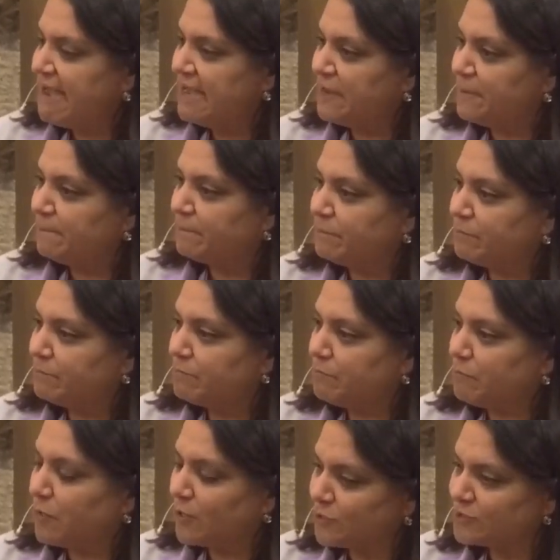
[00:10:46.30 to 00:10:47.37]
Um,
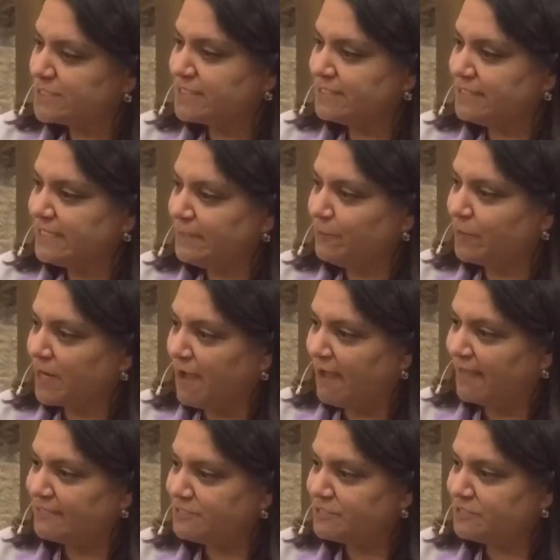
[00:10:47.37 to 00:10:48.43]
personally, what
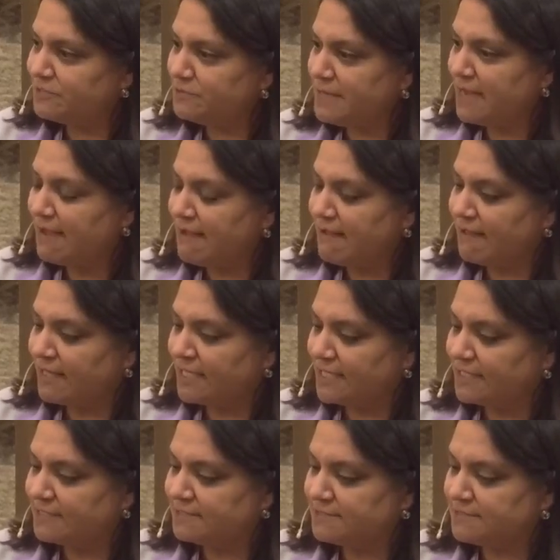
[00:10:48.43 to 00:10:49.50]
I do uh,
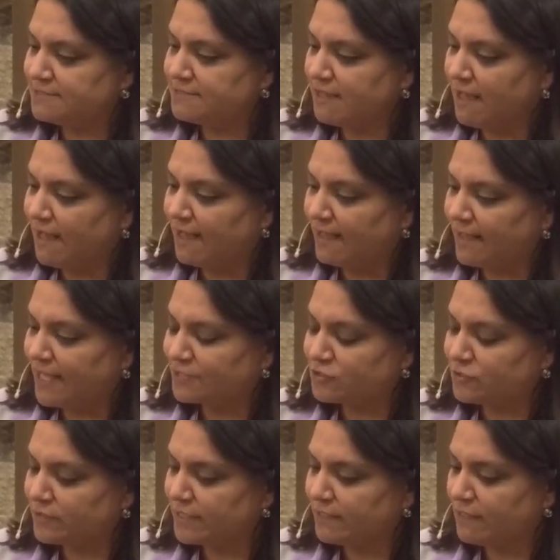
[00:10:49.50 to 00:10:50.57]
is I
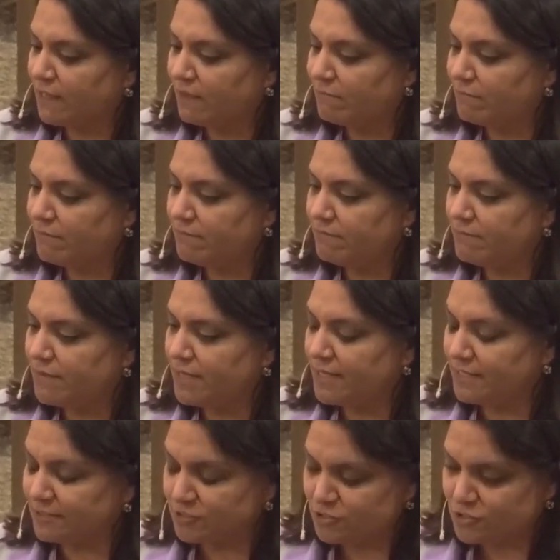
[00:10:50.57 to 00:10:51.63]
actually come
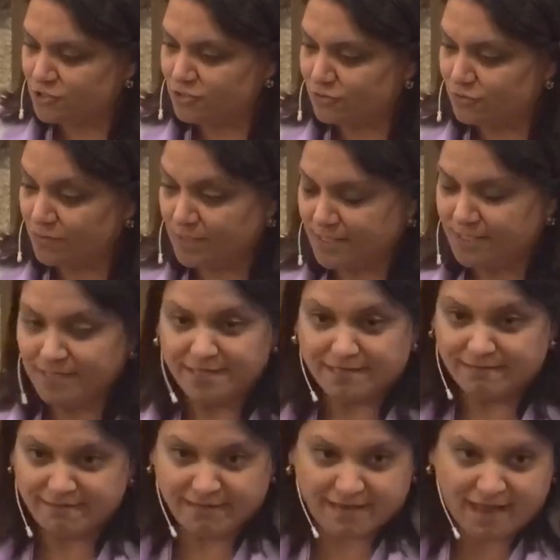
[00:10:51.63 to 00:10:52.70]
into
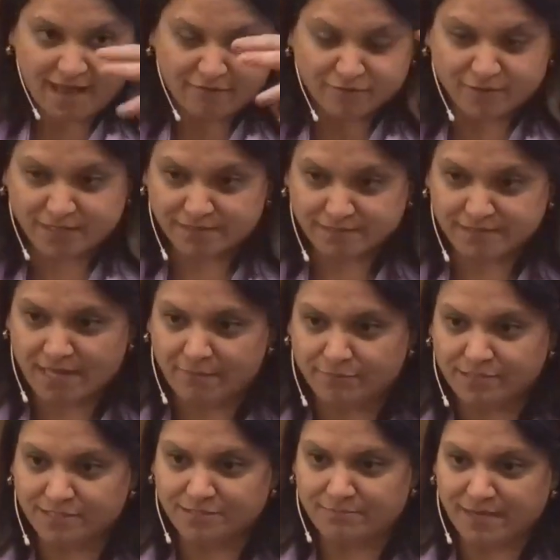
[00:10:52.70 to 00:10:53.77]
the cavernous
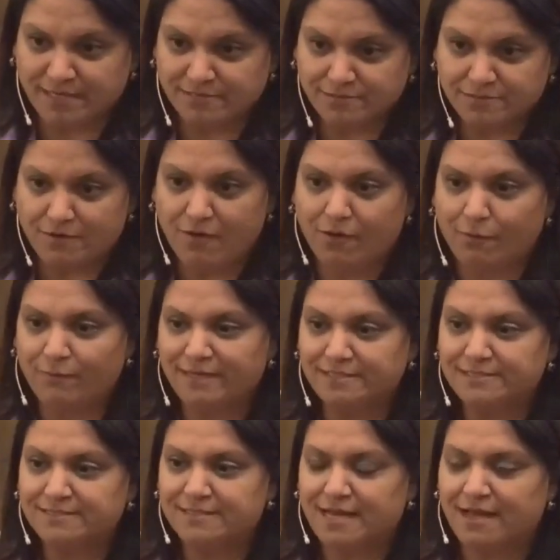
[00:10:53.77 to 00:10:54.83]
empty space
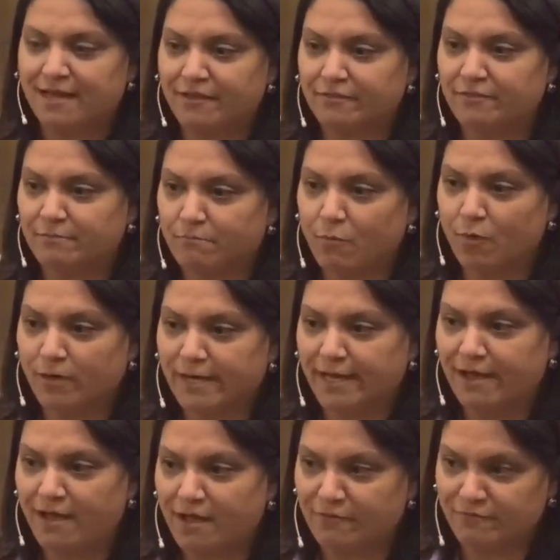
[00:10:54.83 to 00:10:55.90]
always uh, the
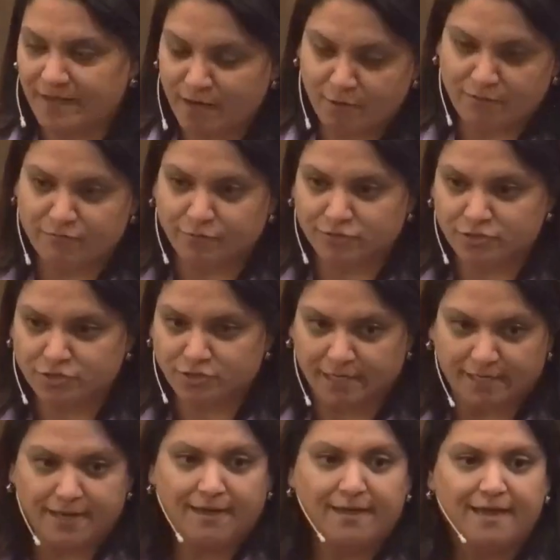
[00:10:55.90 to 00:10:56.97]
morning of Erev Rosh
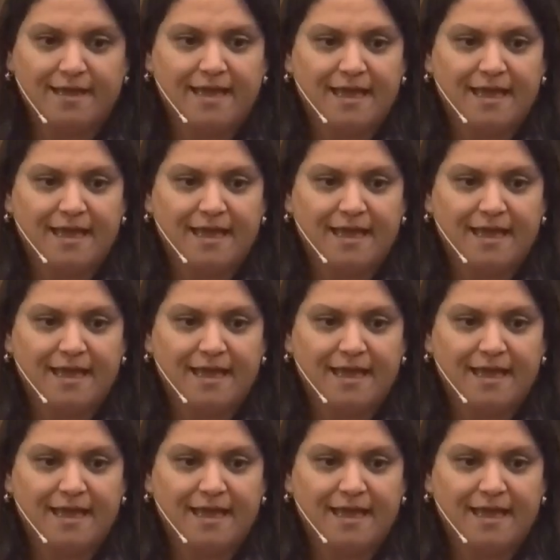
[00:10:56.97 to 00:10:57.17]
Hashanah,